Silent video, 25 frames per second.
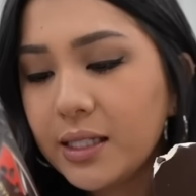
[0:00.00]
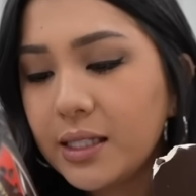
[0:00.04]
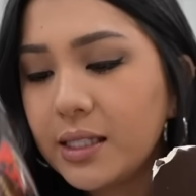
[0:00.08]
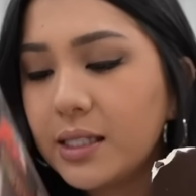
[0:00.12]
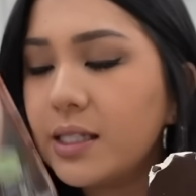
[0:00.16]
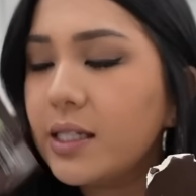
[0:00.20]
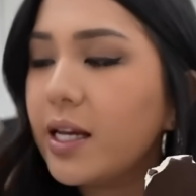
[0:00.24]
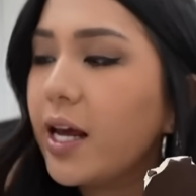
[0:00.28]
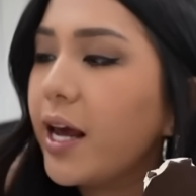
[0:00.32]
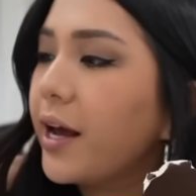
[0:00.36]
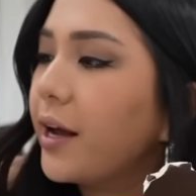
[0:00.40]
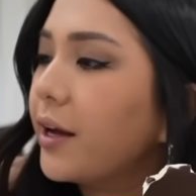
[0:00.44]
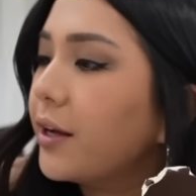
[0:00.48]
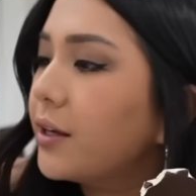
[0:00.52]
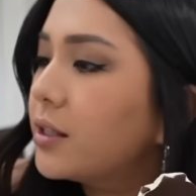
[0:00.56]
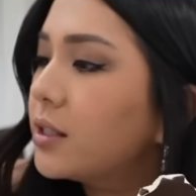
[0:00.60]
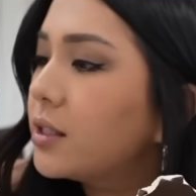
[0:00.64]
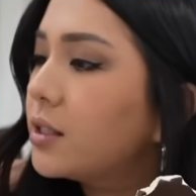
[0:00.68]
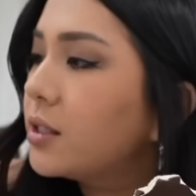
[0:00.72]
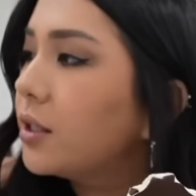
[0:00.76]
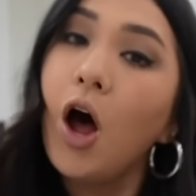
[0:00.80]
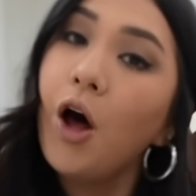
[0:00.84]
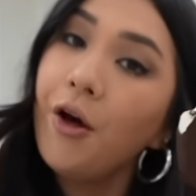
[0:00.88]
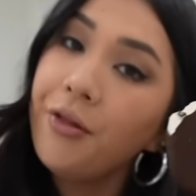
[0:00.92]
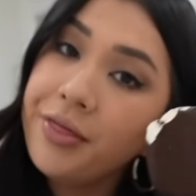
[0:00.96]

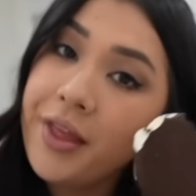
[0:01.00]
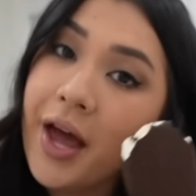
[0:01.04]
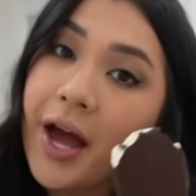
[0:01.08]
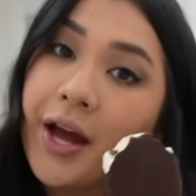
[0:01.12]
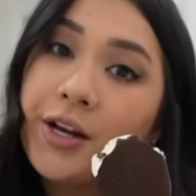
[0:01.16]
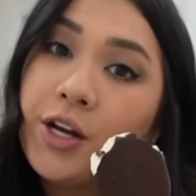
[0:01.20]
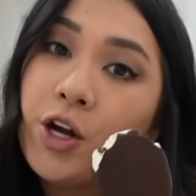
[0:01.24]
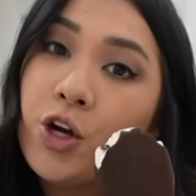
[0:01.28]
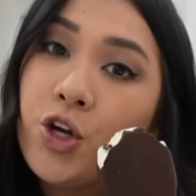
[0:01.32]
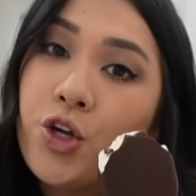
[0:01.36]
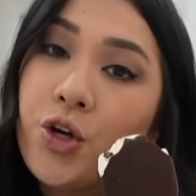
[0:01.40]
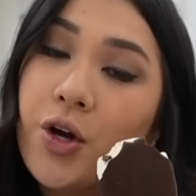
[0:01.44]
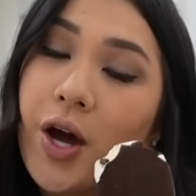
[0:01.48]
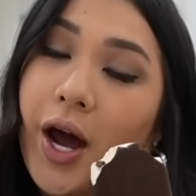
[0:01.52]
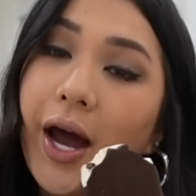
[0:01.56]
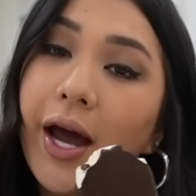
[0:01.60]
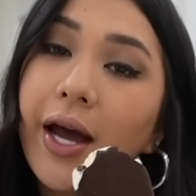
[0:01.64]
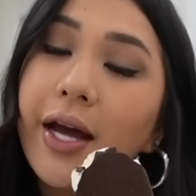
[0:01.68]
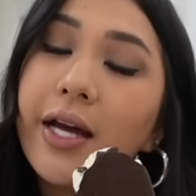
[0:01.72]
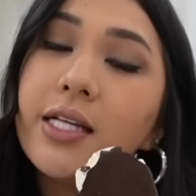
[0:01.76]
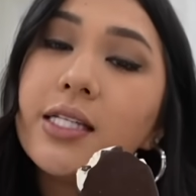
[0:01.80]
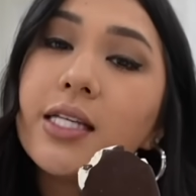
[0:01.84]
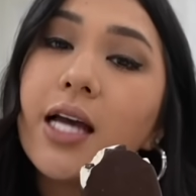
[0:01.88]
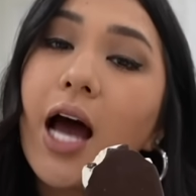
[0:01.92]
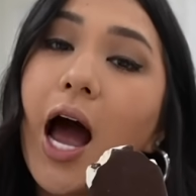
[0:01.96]
sticks. On that note, you
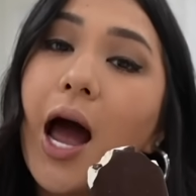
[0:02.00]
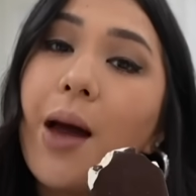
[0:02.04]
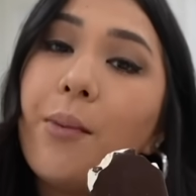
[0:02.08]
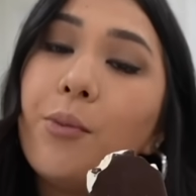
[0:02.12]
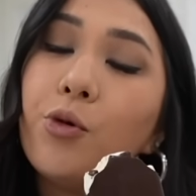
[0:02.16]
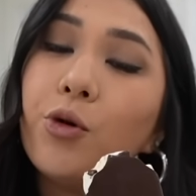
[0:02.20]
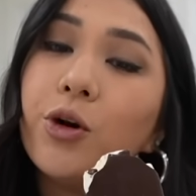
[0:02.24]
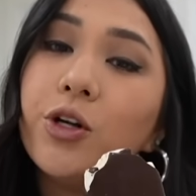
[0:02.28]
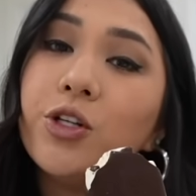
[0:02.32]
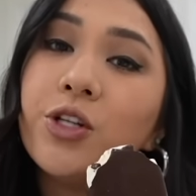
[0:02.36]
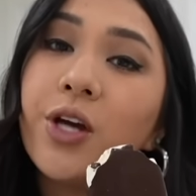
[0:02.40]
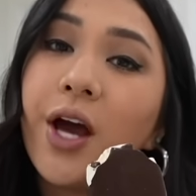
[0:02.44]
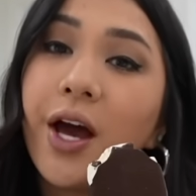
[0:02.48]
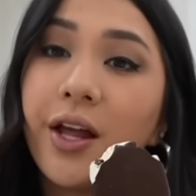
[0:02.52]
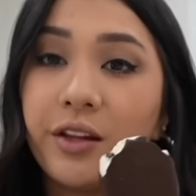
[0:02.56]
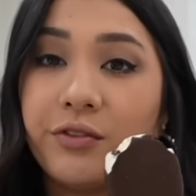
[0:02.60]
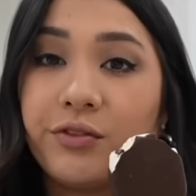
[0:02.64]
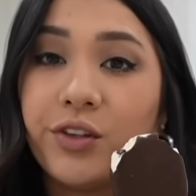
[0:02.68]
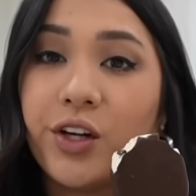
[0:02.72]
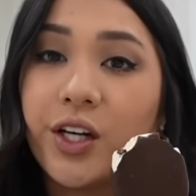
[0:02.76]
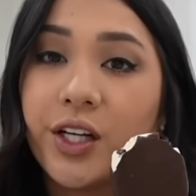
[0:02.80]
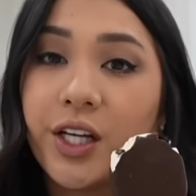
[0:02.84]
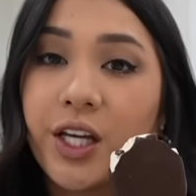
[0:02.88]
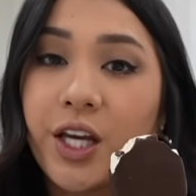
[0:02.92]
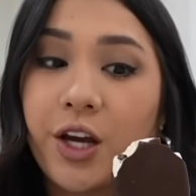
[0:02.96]
guys, I'm going to end the
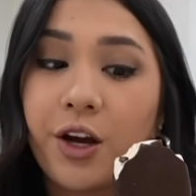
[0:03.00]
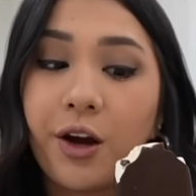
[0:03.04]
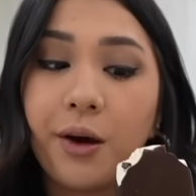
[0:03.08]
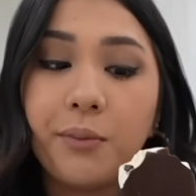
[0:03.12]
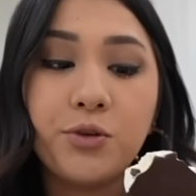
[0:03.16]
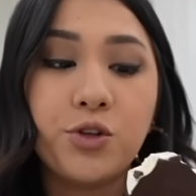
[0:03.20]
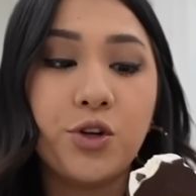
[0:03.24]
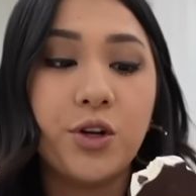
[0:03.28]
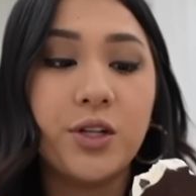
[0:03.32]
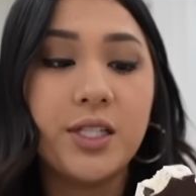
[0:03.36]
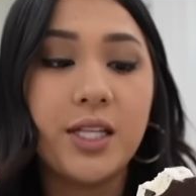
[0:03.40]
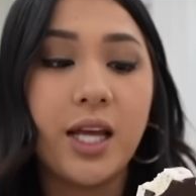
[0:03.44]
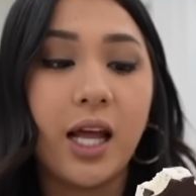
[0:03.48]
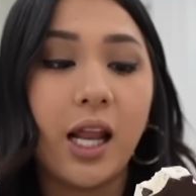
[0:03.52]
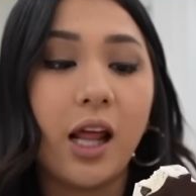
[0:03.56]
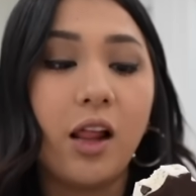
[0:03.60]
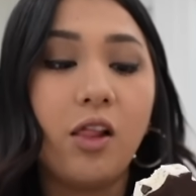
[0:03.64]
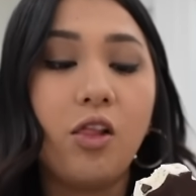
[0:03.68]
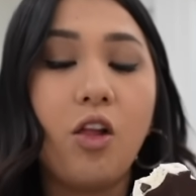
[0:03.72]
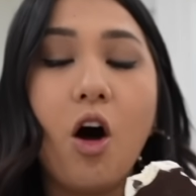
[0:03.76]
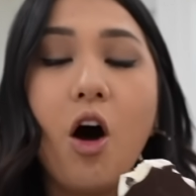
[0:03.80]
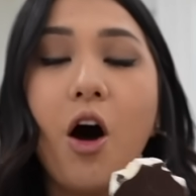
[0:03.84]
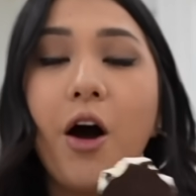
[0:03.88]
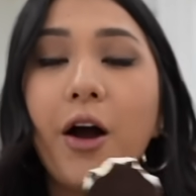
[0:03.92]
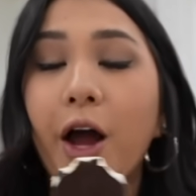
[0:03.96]
vlog here. I'm sure it's getting
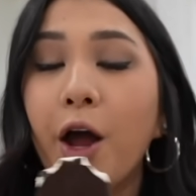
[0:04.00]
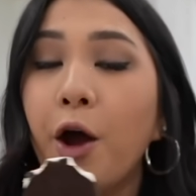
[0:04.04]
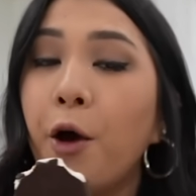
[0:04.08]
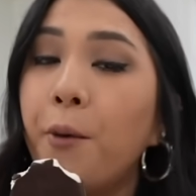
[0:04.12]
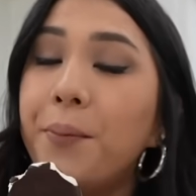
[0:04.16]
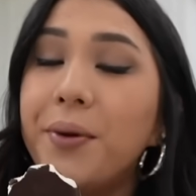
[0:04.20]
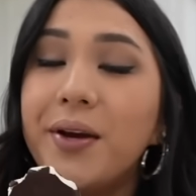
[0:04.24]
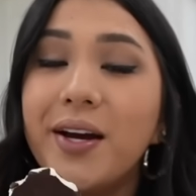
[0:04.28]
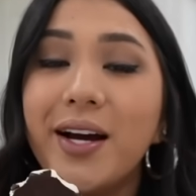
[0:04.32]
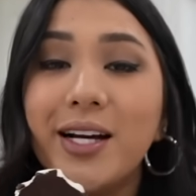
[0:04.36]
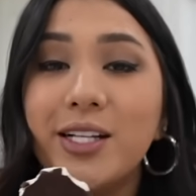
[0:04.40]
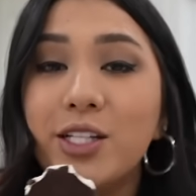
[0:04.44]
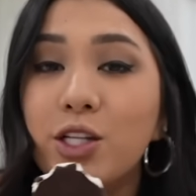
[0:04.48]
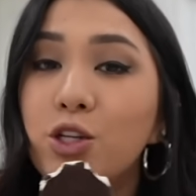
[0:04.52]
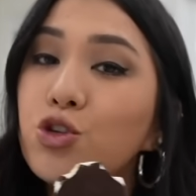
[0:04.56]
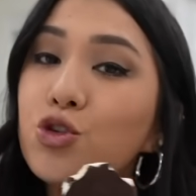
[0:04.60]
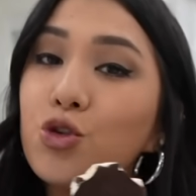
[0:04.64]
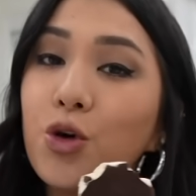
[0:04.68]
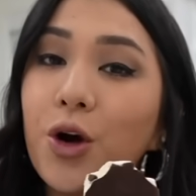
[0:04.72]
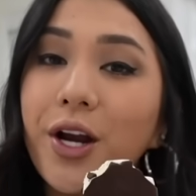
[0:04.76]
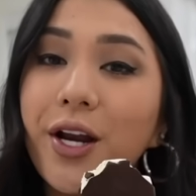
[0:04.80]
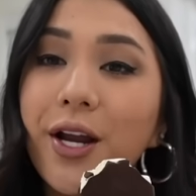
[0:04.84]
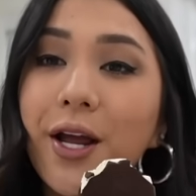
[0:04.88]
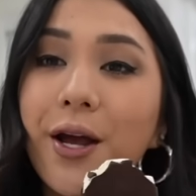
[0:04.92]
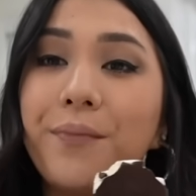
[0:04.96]
long. I hope you guys
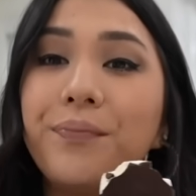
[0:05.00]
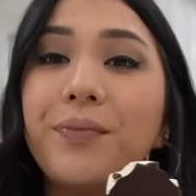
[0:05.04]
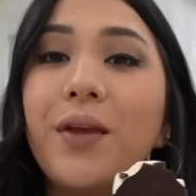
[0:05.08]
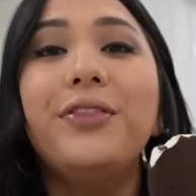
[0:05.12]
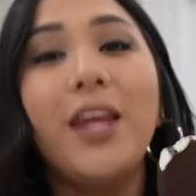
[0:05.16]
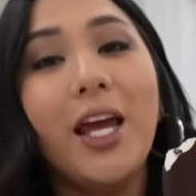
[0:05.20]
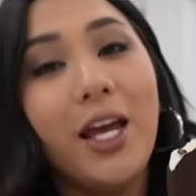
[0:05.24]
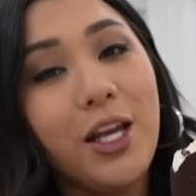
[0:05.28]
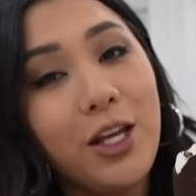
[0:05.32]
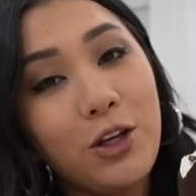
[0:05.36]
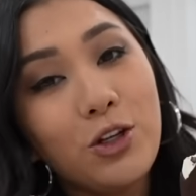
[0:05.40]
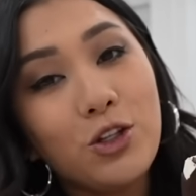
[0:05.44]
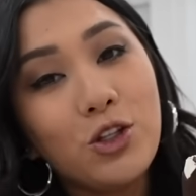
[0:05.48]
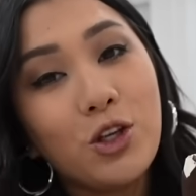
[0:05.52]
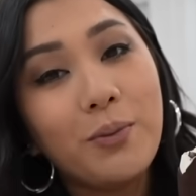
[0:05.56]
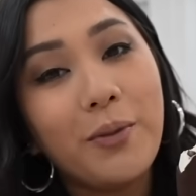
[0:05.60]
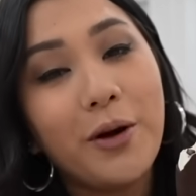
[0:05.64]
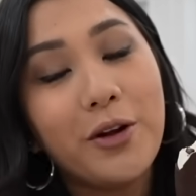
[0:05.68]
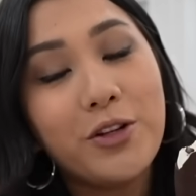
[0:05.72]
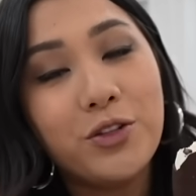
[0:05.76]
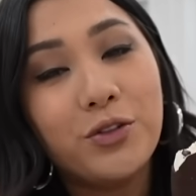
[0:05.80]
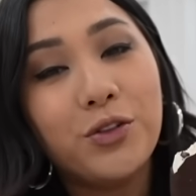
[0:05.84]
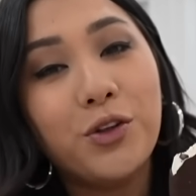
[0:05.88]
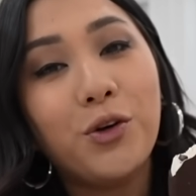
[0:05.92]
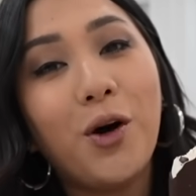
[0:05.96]
enjoyed it. Thank you so
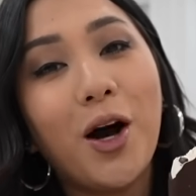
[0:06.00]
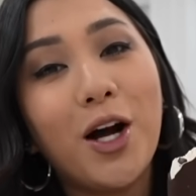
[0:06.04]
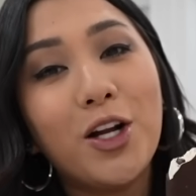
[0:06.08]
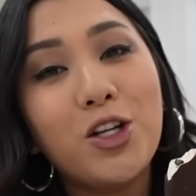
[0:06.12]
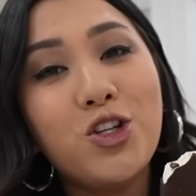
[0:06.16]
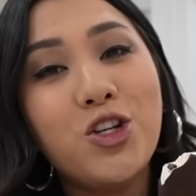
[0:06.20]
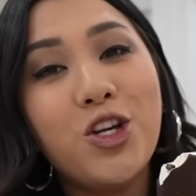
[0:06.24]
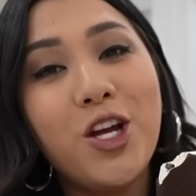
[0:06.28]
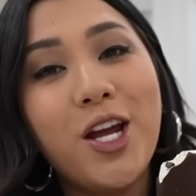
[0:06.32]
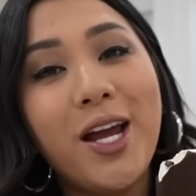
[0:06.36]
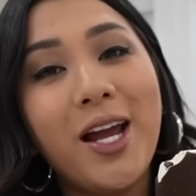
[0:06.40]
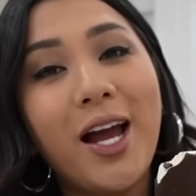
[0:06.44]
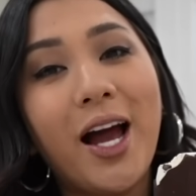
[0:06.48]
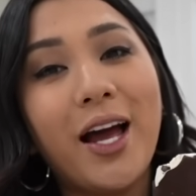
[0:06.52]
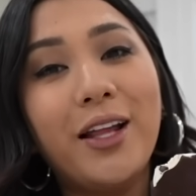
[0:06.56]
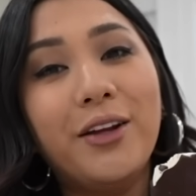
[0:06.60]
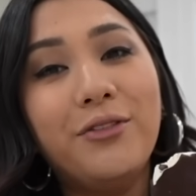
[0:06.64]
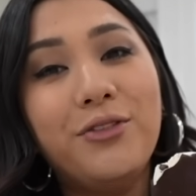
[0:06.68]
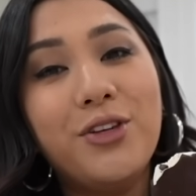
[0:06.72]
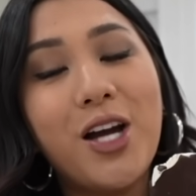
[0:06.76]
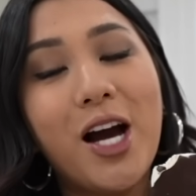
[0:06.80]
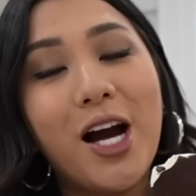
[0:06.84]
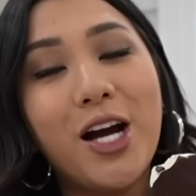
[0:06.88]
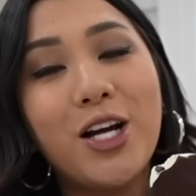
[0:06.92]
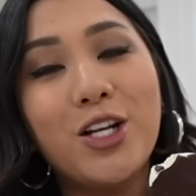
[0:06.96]
much for watching. I love
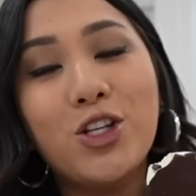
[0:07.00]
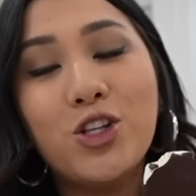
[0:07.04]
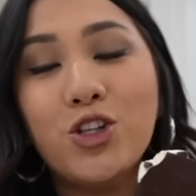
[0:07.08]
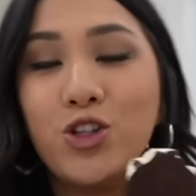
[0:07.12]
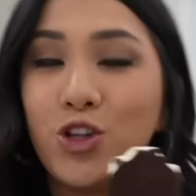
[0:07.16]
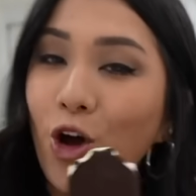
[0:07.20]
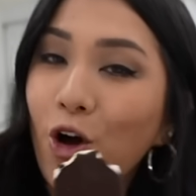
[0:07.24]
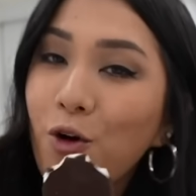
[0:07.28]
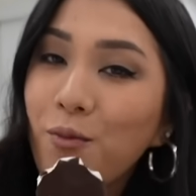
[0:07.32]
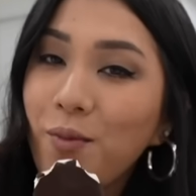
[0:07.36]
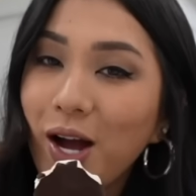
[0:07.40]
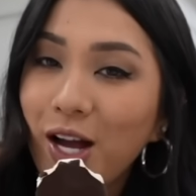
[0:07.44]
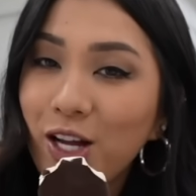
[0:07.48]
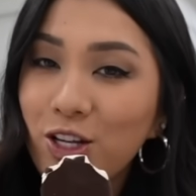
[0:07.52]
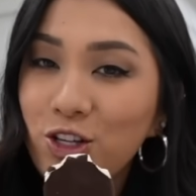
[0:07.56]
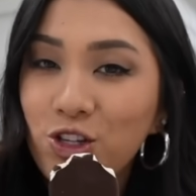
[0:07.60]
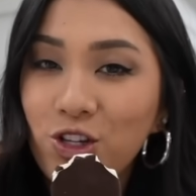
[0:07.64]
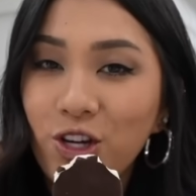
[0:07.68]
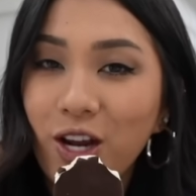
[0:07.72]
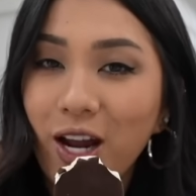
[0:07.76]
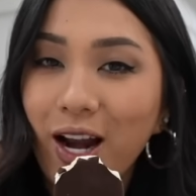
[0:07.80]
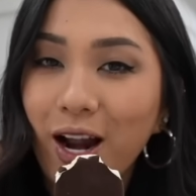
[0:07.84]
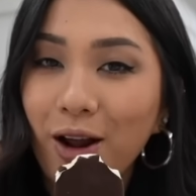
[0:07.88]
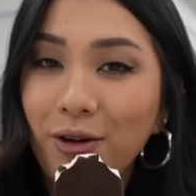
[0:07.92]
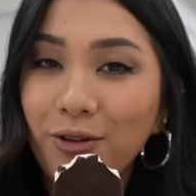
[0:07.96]
you guys so much,
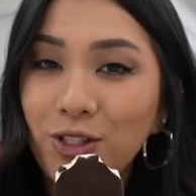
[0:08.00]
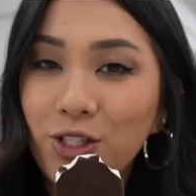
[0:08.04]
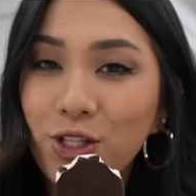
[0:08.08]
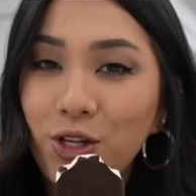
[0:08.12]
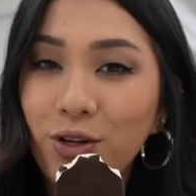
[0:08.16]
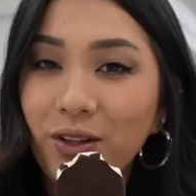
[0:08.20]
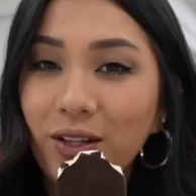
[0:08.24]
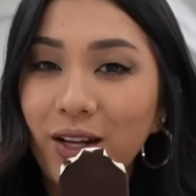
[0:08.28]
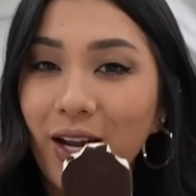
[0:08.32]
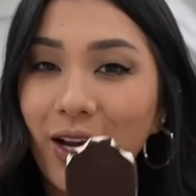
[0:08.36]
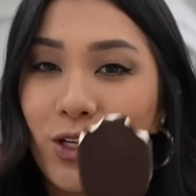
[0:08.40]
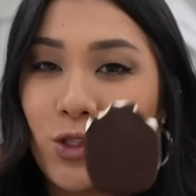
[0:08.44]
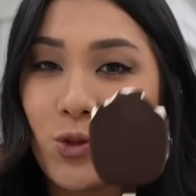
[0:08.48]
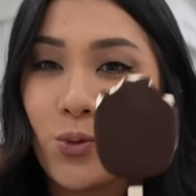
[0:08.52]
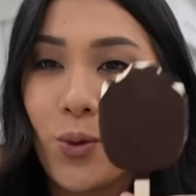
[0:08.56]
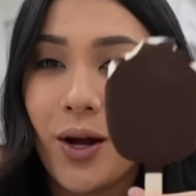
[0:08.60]
and I will see you in the next